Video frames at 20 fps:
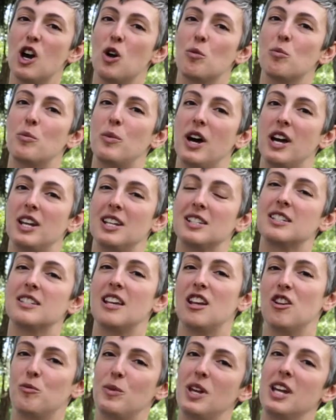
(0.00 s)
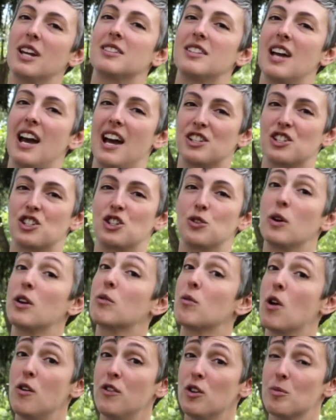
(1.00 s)
but instead of being attached to a
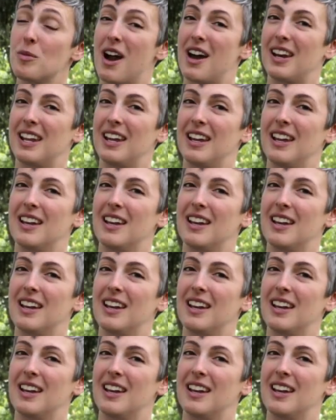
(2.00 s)
rover body,